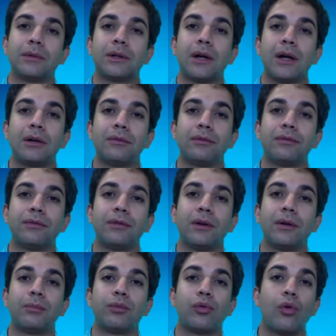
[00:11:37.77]
kind of
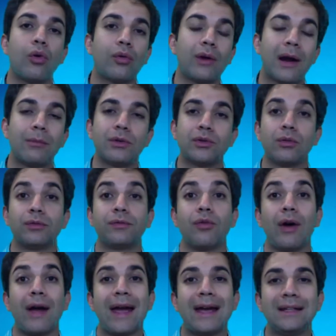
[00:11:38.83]
program which goes
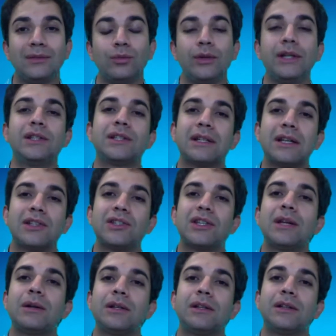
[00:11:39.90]
for 8 weeks, and they
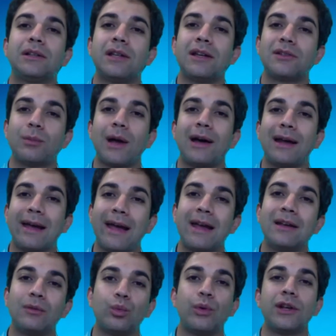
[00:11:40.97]
say it takes about
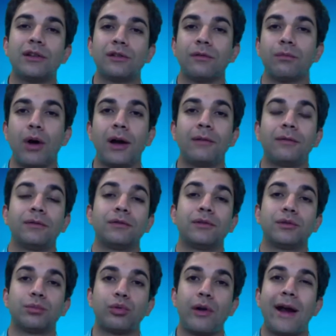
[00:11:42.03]
8 weeks of
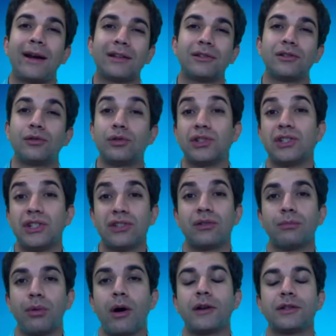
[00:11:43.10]
mindfulness practice to see
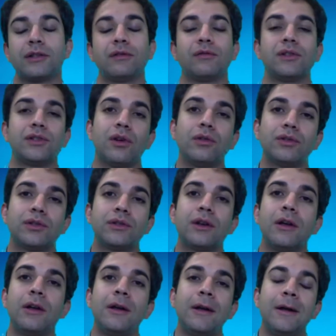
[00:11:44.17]
some positive results.
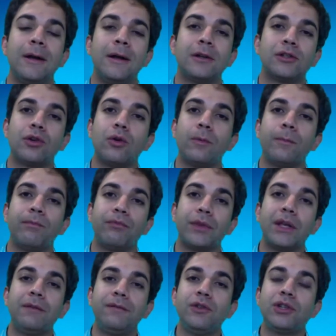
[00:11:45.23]
So
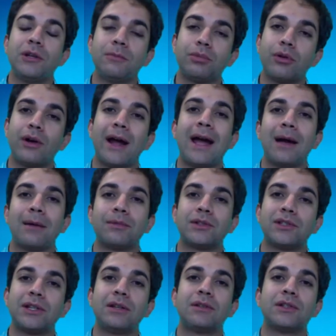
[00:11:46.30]
if you can perhaps
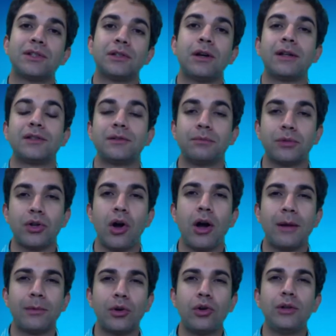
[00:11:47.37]
set aside some
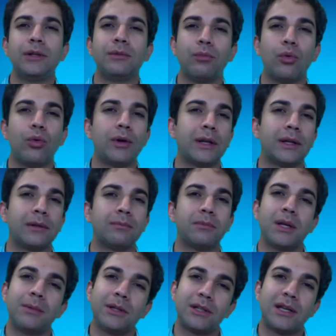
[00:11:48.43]
time early in the morning,
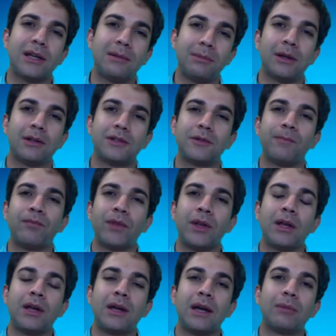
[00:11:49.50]
maybe 10 minutes,
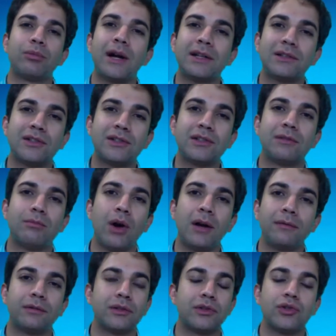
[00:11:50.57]
and practice this
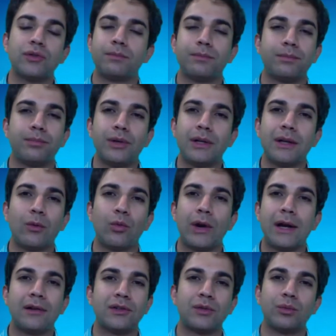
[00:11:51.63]
mindfulness, just bring
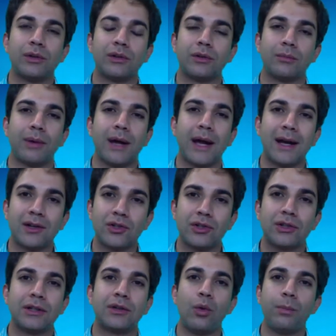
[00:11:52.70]
awareness with
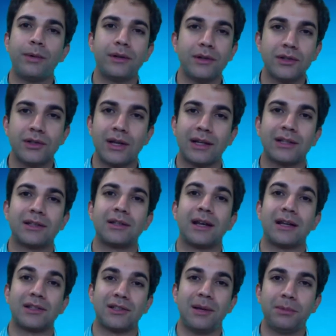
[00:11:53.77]
compassion and openness,
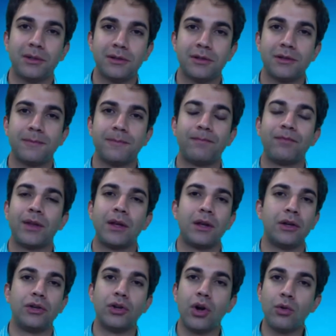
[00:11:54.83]
acceptance,
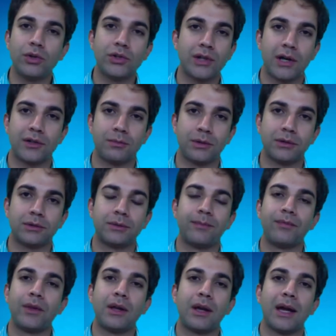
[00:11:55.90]
no judgment,
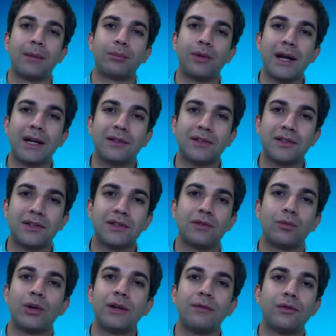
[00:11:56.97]
and practice
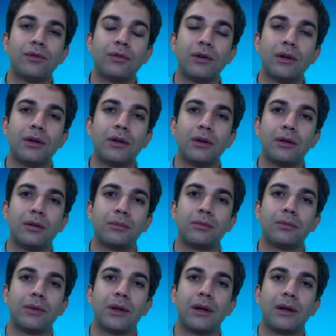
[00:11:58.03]
whatever
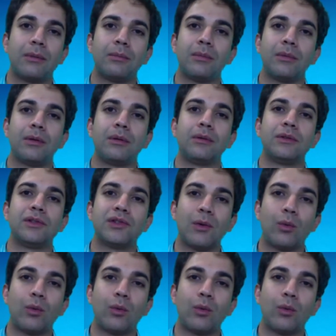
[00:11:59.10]
this